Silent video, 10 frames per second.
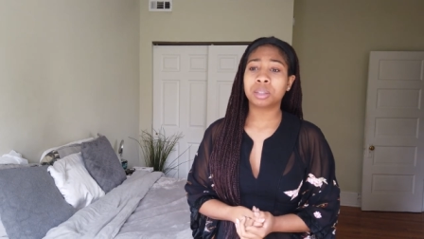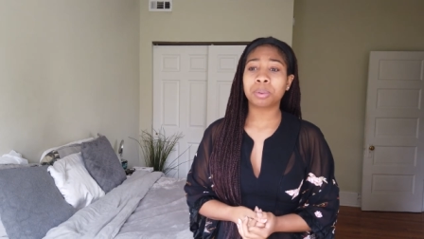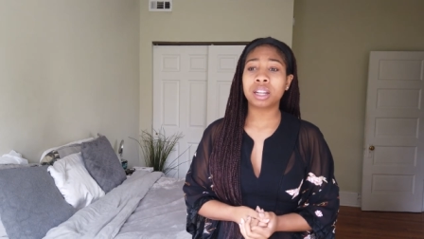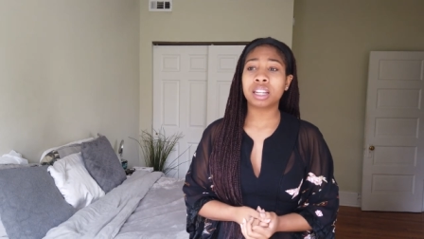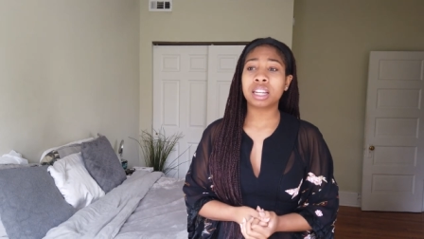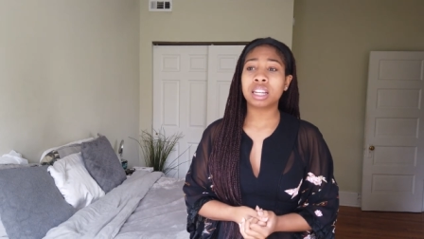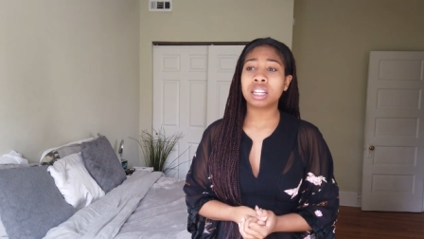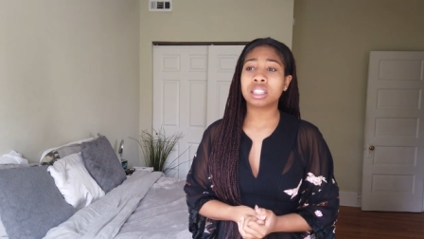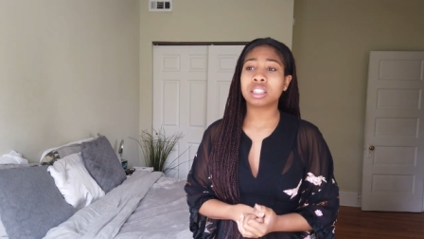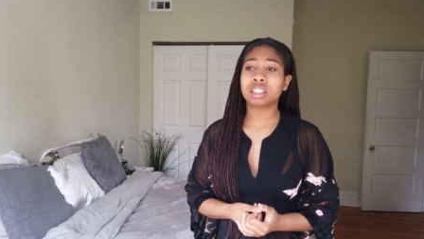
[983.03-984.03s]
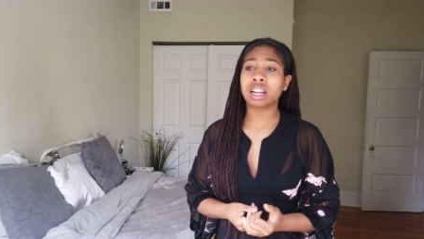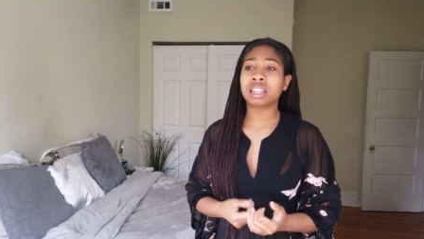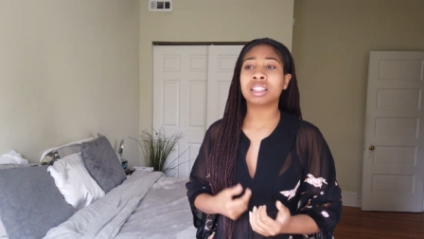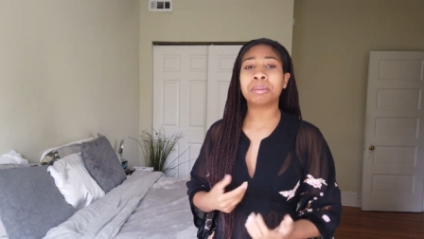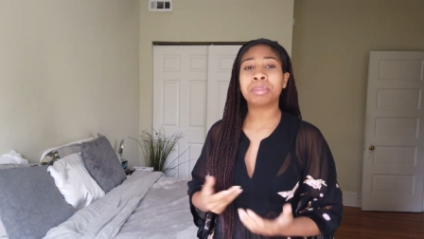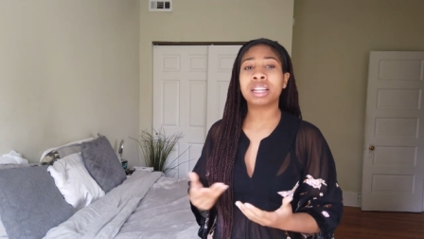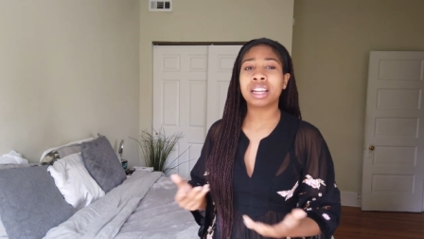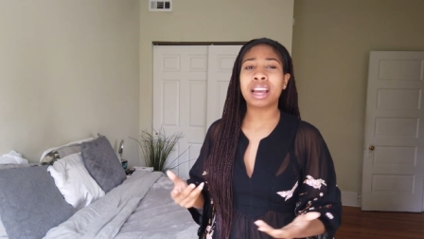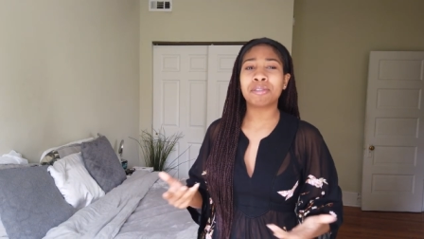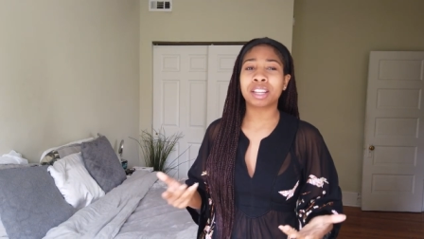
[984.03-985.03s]
as well as like them
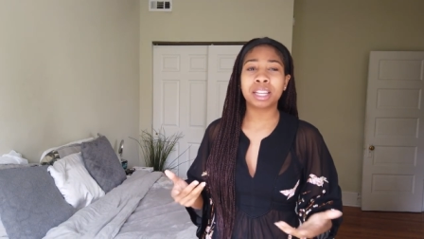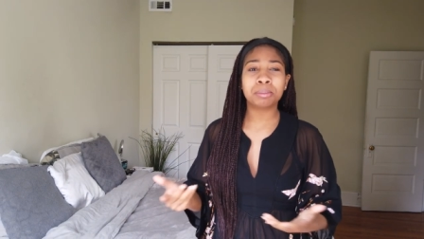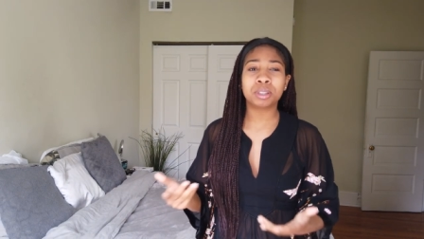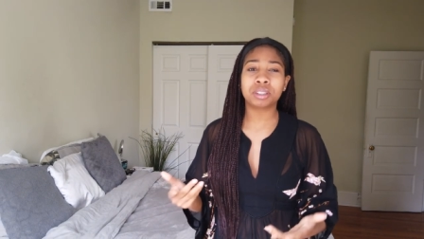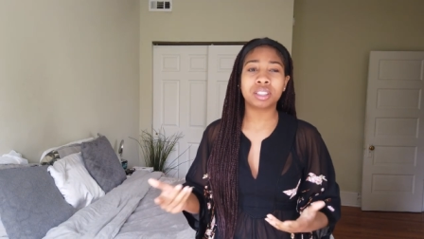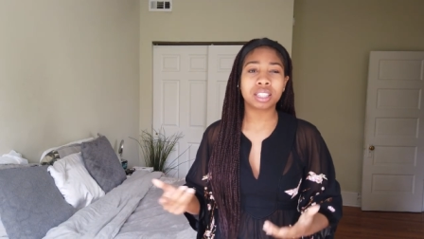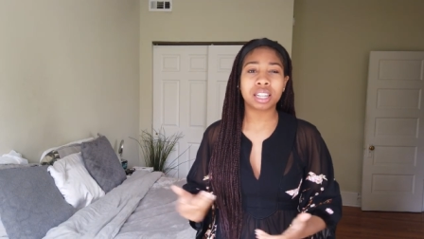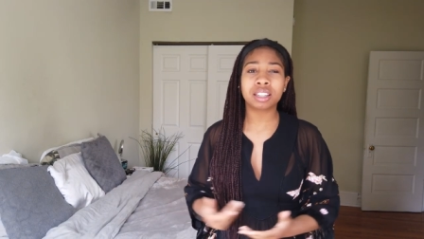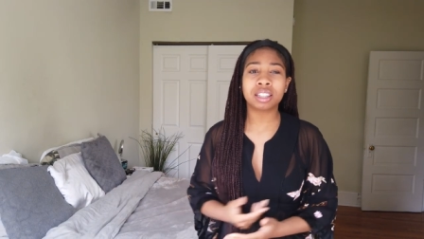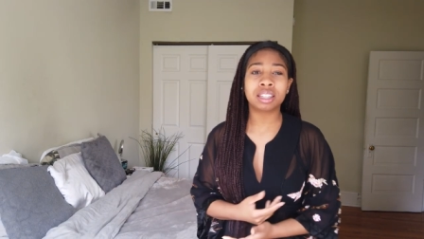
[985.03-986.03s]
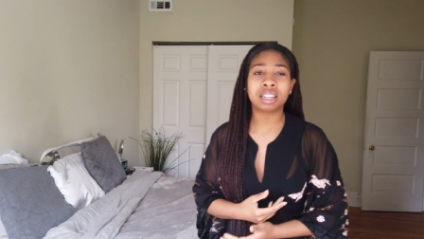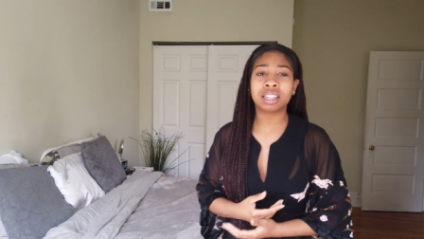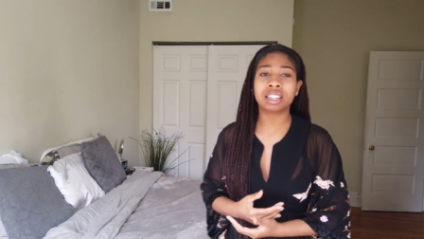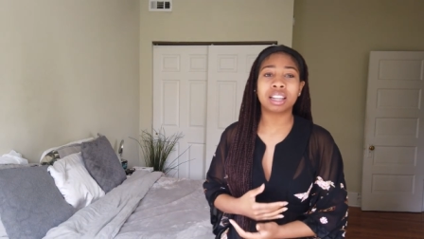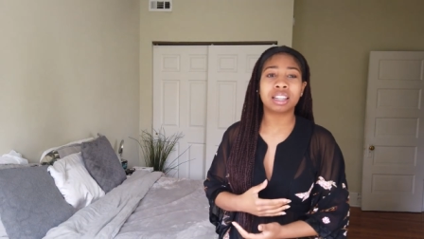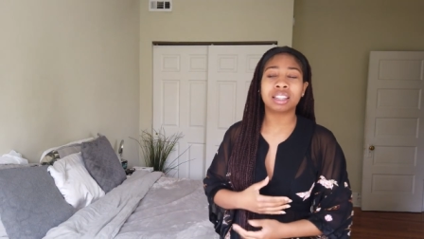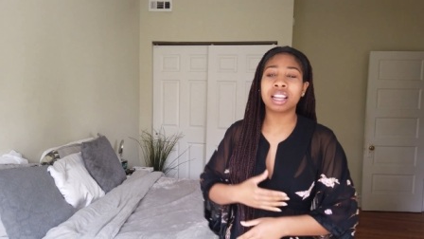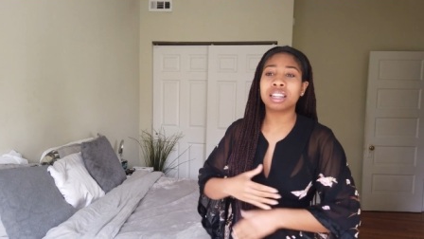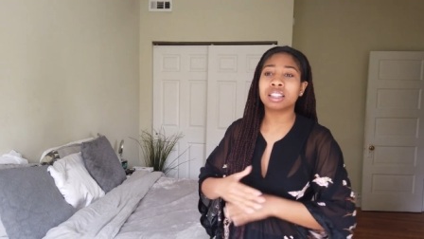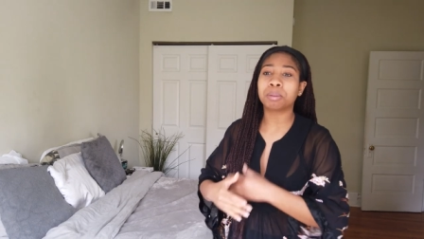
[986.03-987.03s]
being having chemistry together and, and, and
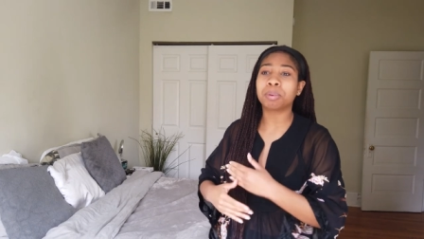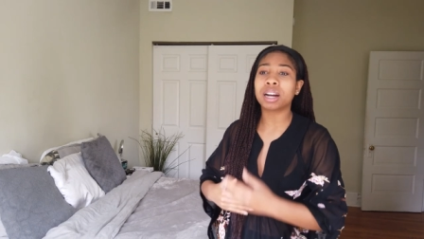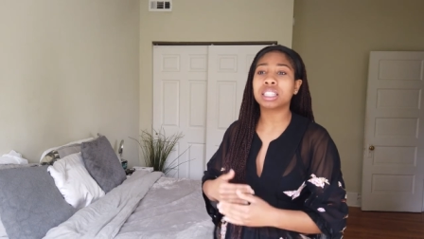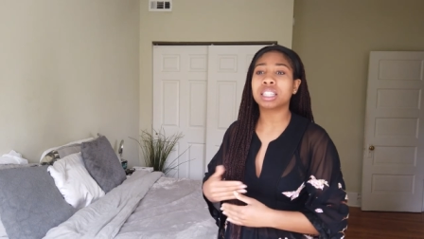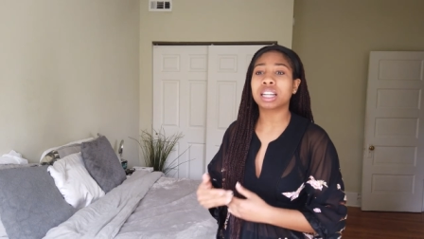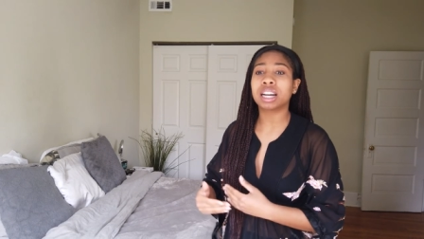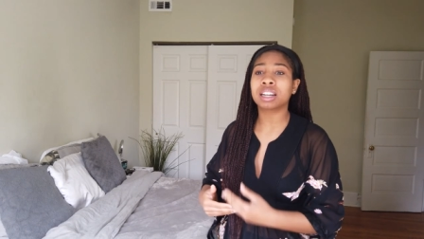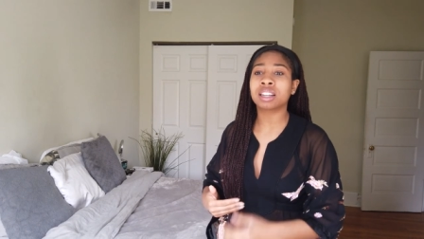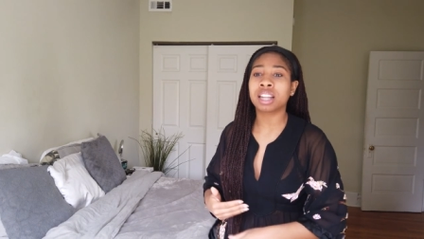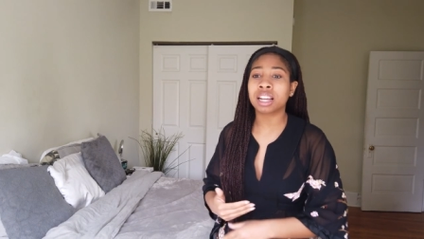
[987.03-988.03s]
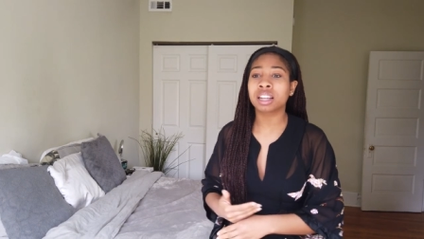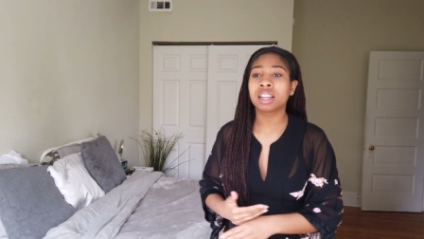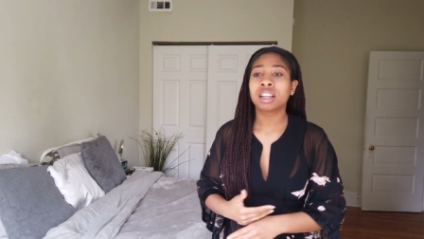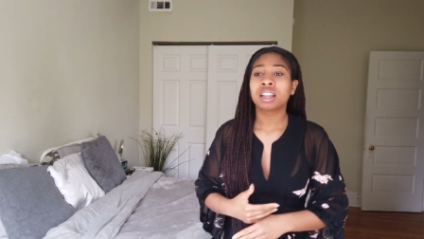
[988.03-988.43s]
letting the project kind of like